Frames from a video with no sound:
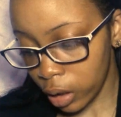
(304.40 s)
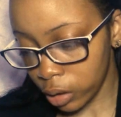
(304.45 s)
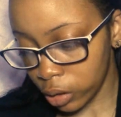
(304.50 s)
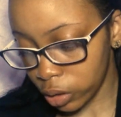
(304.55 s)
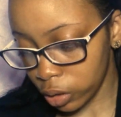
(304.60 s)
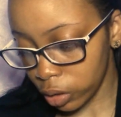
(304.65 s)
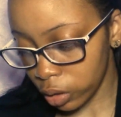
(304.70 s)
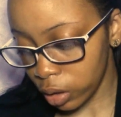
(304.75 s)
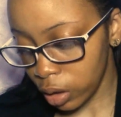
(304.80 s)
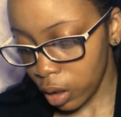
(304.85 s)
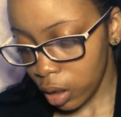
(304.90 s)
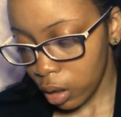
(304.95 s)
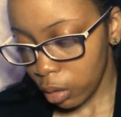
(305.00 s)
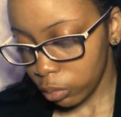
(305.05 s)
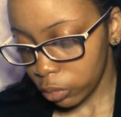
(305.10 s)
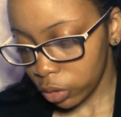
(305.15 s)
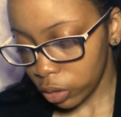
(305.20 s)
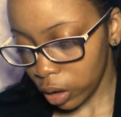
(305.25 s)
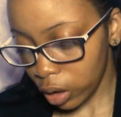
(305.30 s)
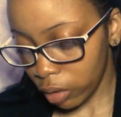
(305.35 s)
answer.
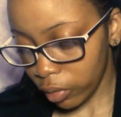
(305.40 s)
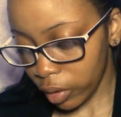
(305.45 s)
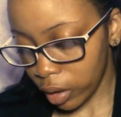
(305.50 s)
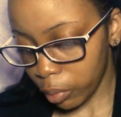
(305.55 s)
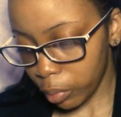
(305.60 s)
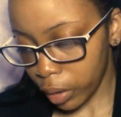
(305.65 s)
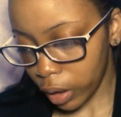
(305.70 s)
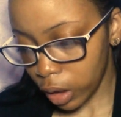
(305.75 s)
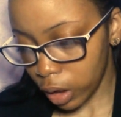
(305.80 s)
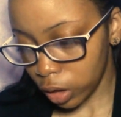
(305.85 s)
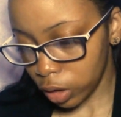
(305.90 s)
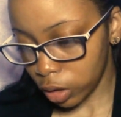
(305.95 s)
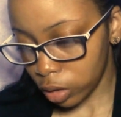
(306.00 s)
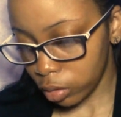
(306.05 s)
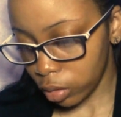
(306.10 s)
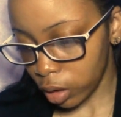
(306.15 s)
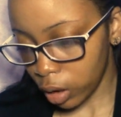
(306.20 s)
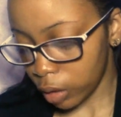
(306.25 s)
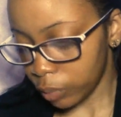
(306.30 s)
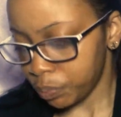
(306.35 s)
I'm trying to find a page.
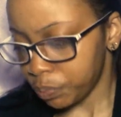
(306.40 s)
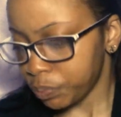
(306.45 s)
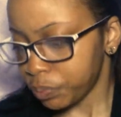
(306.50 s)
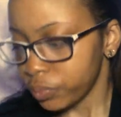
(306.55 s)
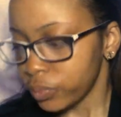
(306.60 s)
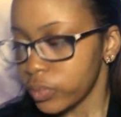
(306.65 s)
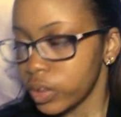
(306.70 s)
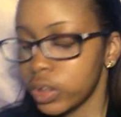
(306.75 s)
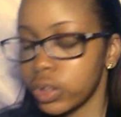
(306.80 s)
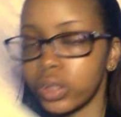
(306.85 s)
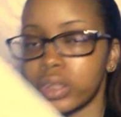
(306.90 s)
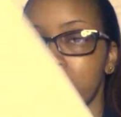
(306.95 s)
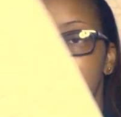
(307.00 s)
Okay. So